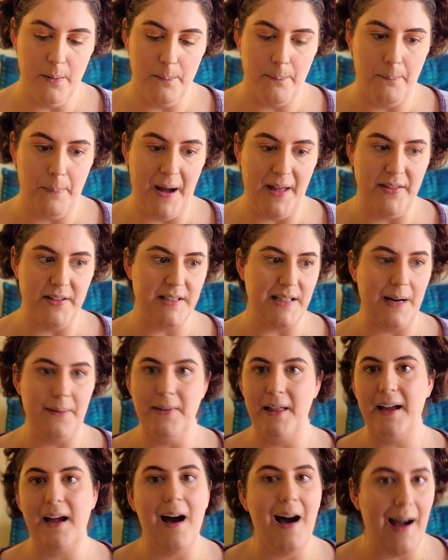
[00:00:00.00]
by the time
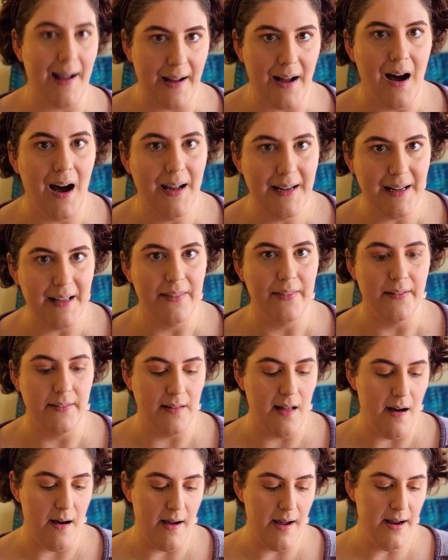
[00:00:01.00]
like I got in the
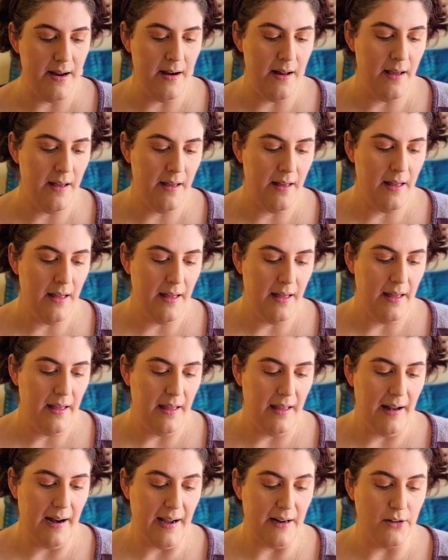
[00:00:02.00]
line,
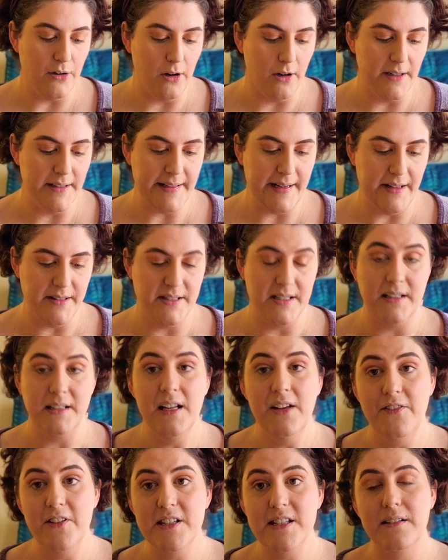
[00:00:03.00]
it had gone down
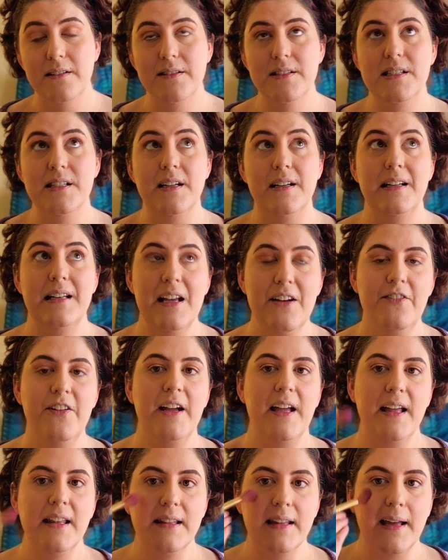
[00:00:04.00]

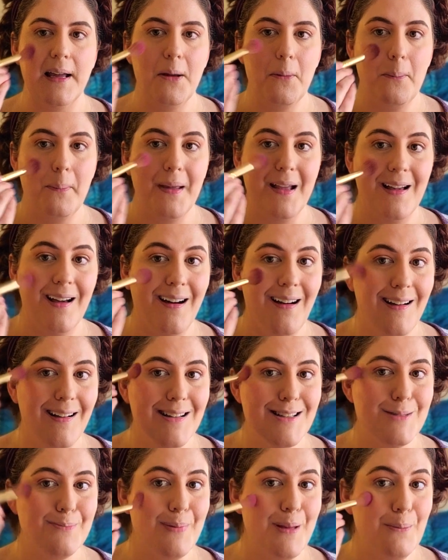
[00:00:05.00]
significantly
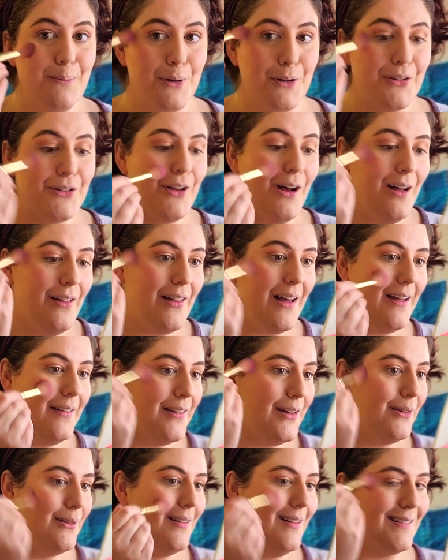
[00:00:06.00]
because people saw that and
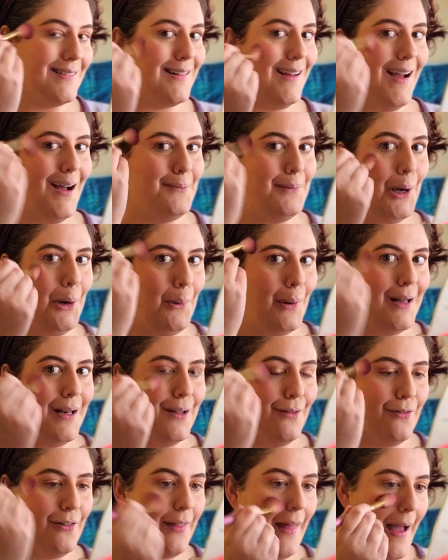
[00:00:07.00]
they were like, nah, I'm not
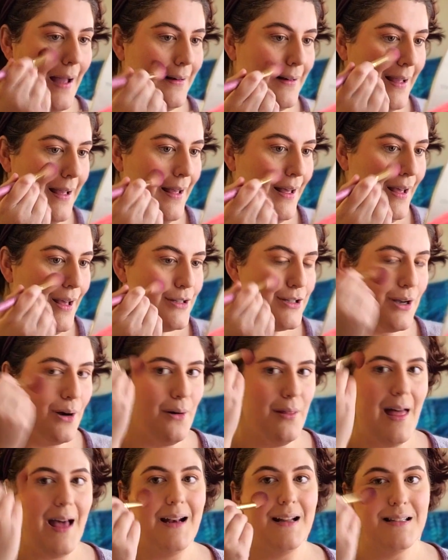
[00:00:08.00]
waiting for that. So
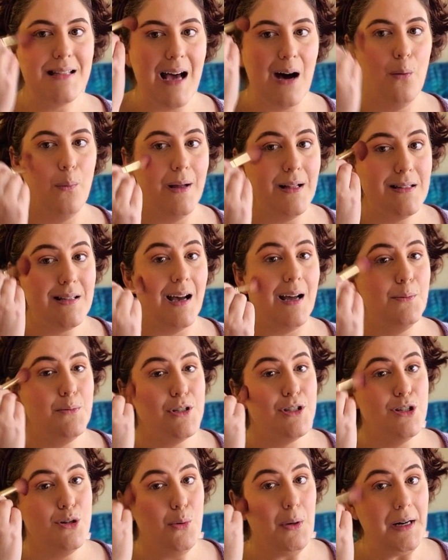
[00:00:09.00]
that is how wait times
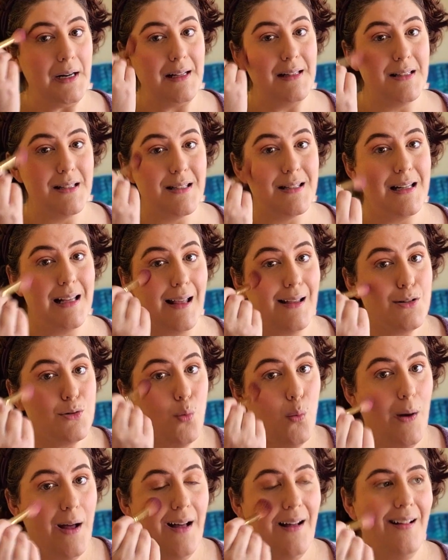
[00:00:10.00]
do work at Disney as
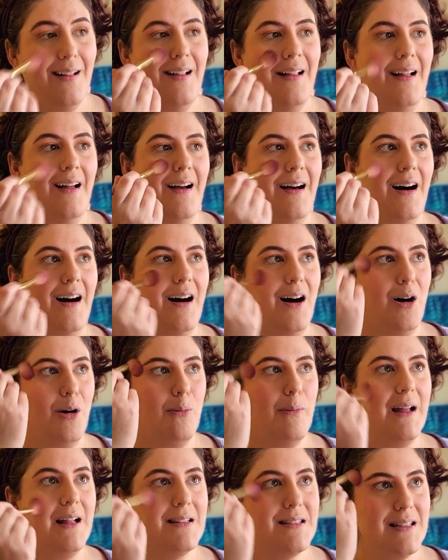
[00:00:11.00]
well.
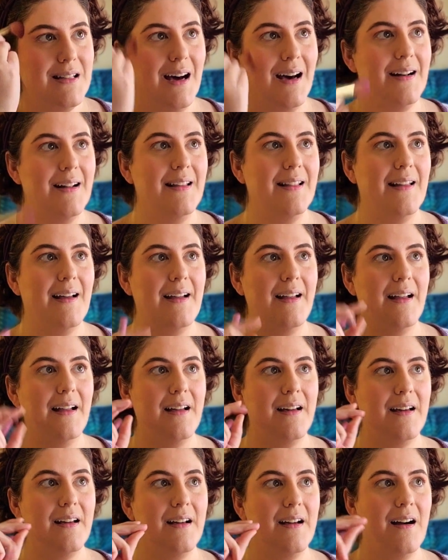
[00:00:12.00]
It's not a like
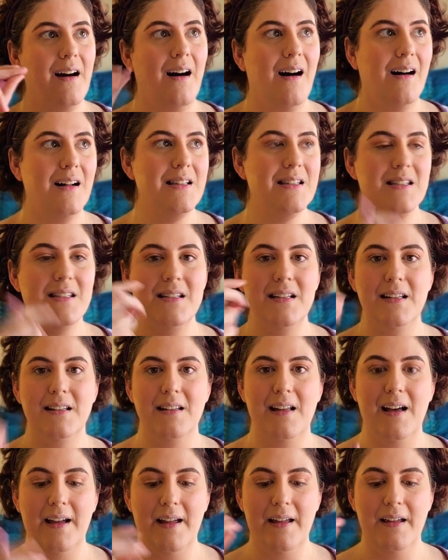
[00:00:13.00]
constant
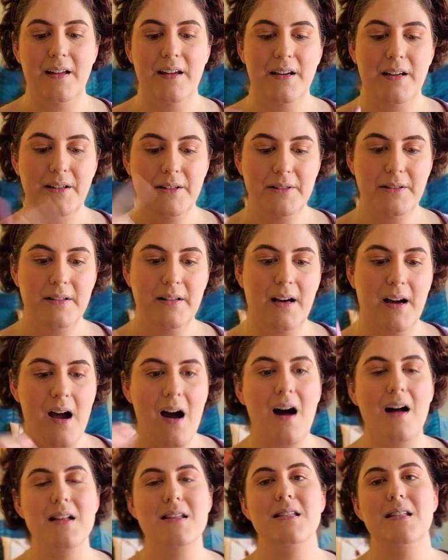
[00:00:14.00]

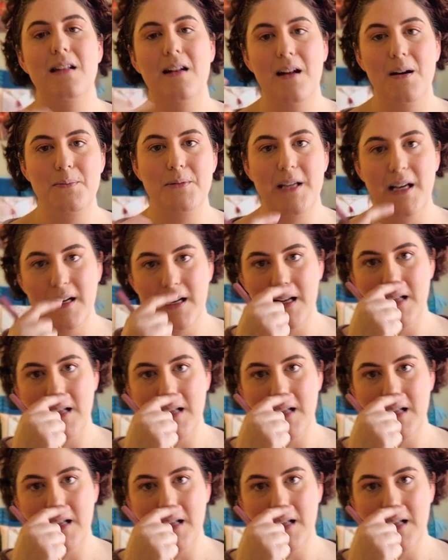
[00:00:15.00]
updating.